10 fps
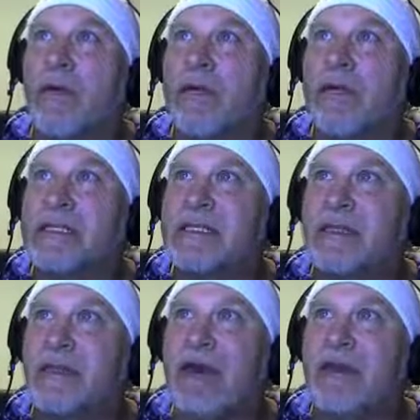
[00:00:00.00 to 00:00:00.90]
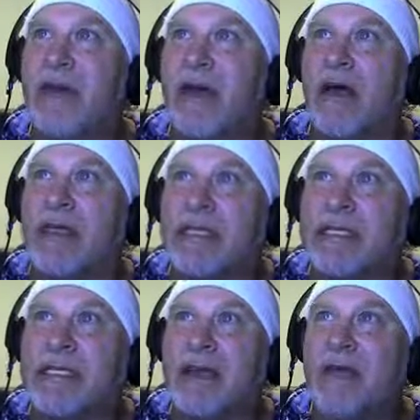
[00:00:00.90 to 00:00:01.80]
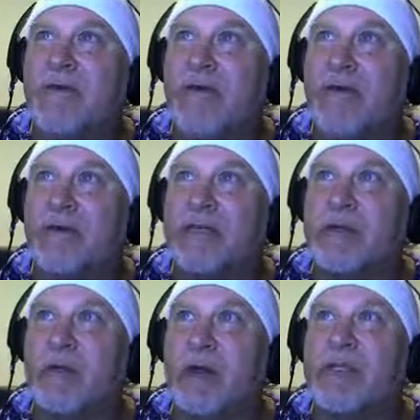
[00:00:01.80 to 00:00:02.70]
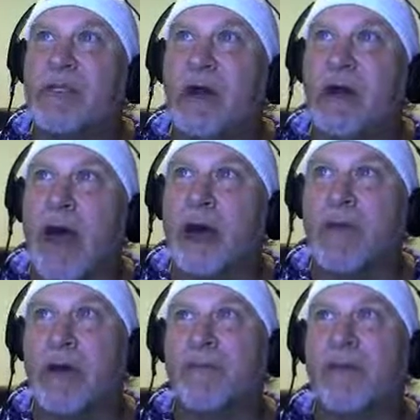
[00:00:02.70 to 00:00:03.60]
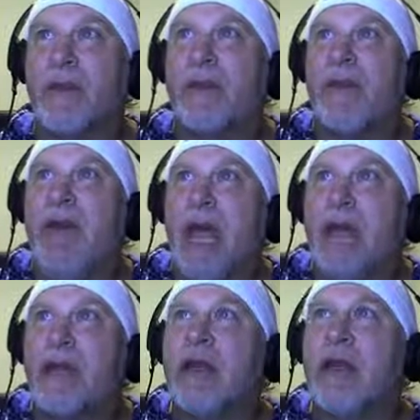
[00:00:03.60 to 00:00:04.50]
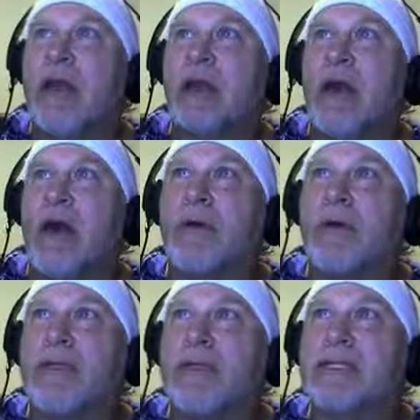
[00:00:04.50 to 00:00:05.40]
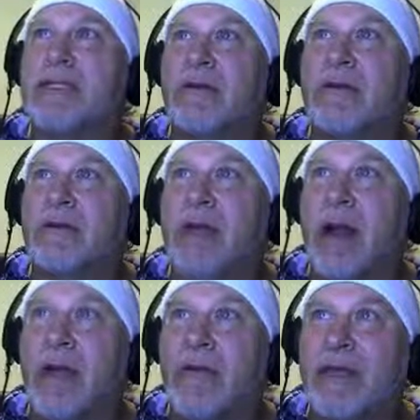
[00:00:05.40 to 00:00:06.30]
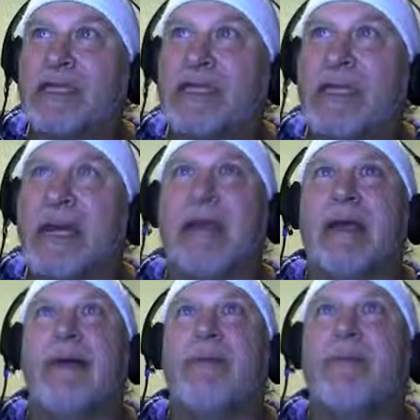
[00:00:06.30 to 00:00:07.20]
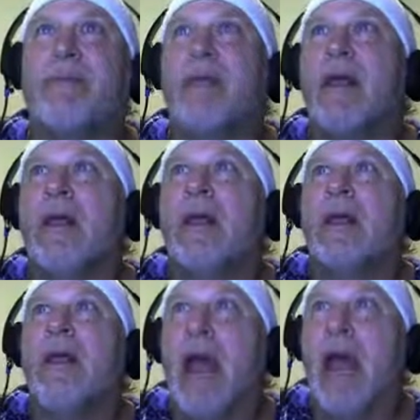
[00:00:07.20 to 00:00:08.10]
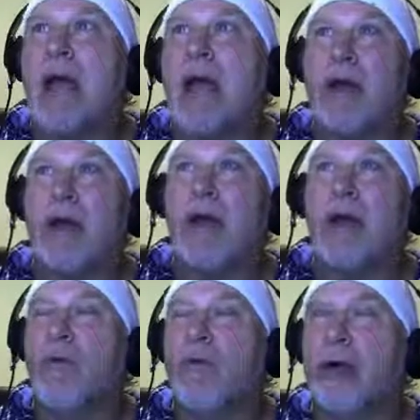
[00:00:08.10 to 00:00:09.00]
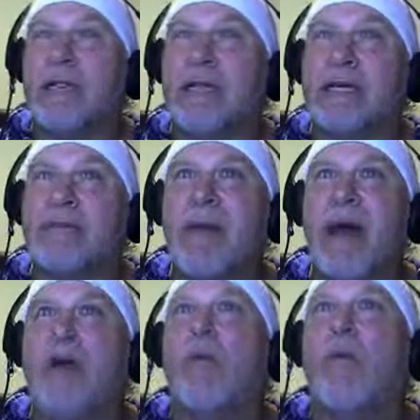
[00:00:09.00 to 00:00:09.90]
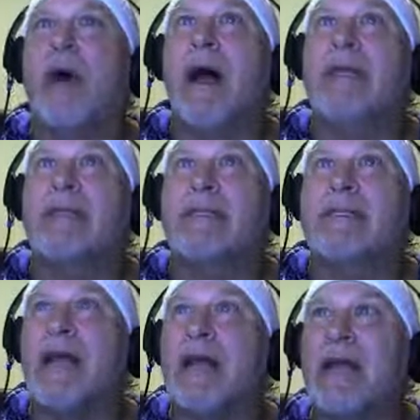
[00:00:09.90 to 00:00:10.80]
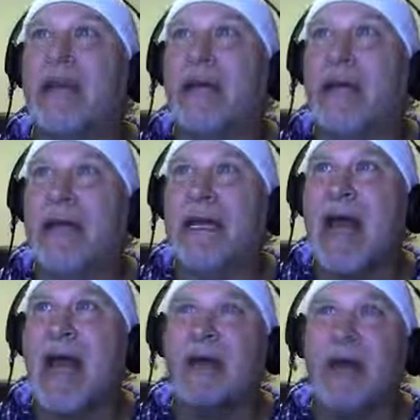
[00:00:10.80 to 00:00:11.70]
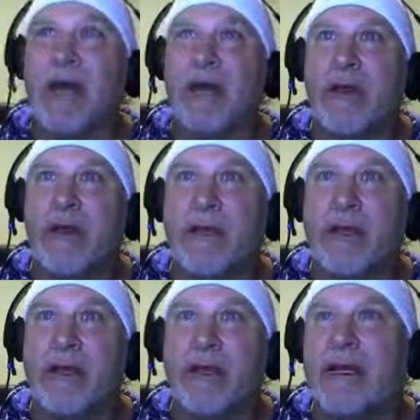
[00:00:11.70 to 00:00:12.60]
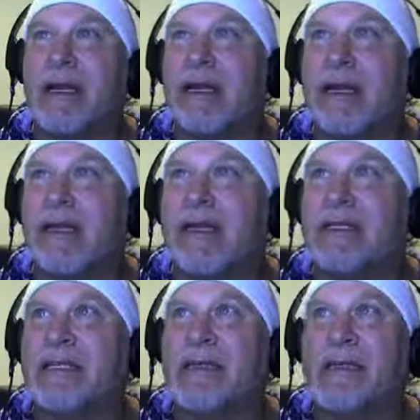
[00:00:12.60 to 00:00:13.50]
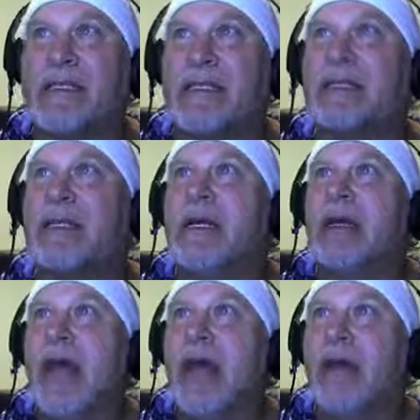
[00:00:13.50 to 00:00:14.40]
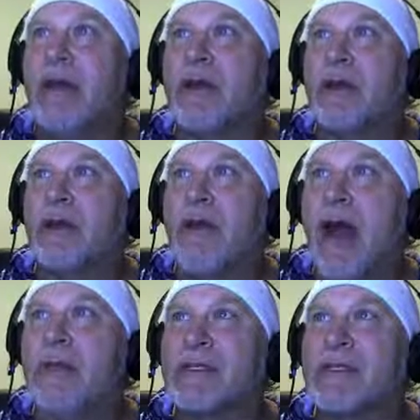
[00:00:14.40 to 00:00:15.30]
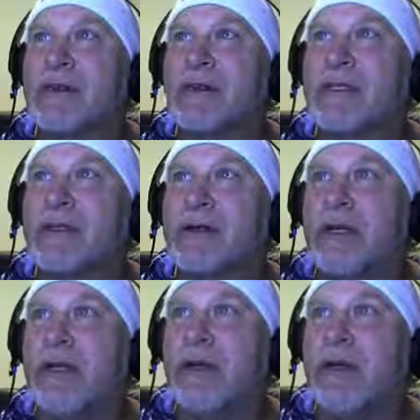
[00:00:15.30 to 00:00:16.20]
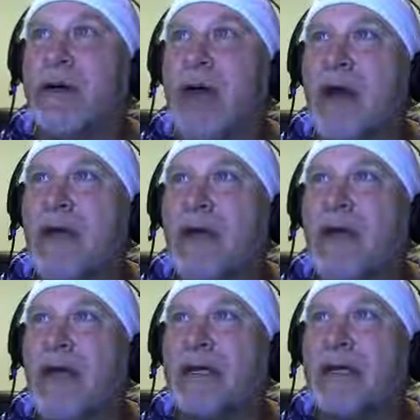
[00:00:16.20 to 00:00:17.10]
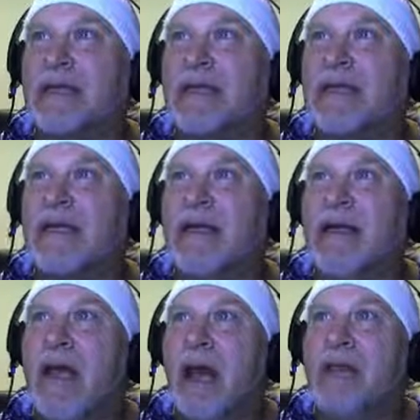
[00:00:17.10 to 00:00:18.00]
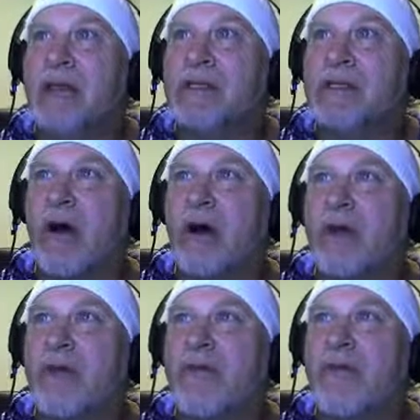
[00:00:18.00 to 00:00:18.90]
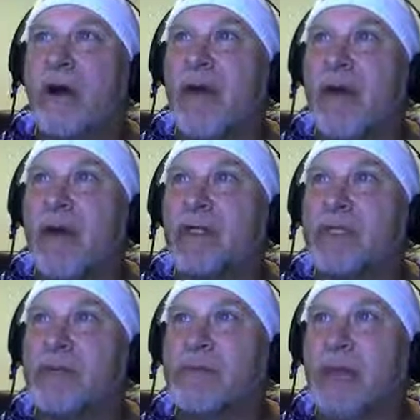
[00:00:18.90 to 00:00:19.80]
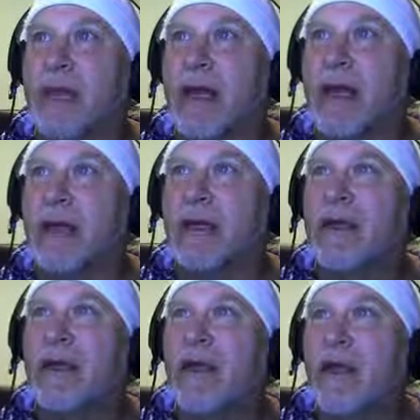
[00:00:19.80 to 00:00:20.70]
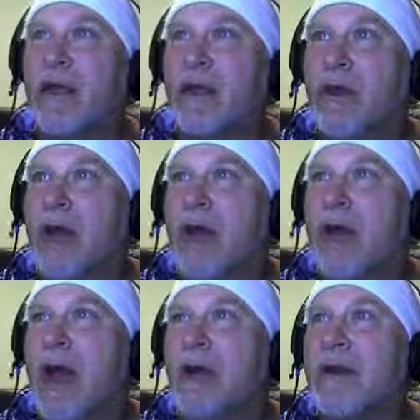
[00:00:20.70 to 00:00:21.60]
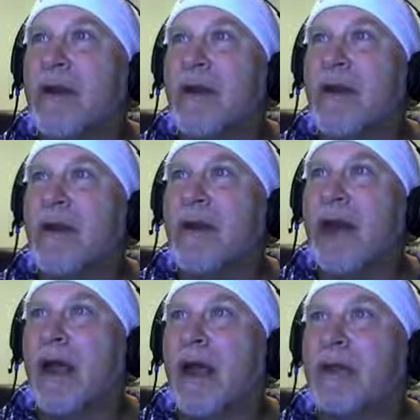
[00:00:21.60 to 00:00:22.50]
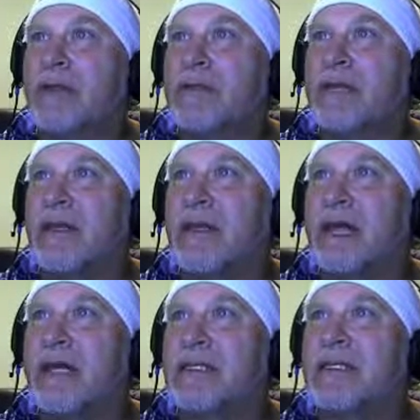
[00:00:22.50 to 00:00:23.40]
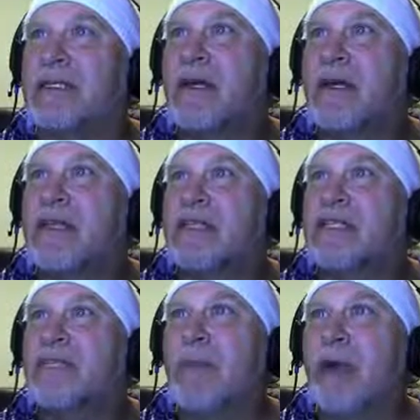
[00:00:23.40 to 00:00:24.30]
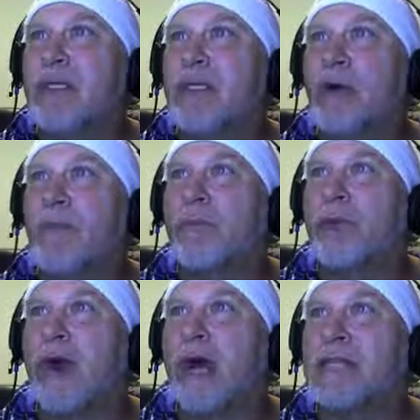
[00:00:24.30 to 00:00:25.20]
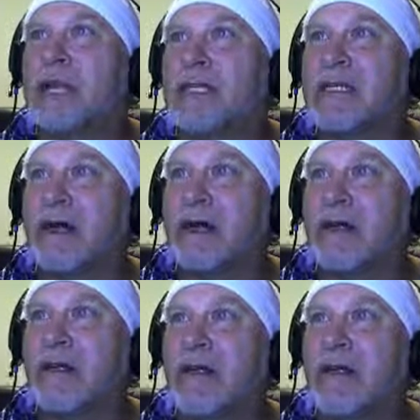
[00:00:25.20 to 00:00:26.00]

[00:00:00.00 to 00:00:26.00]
this, this is it, 4321 show gallery. And you can go to this, this link, and it doesn't matter what set you're looking at. You can be looking at any of these images, and you can grab this cursor and you can go down here like this. And these are all our different radio shows. But look, you go down here and you'll see this, special projects. Look,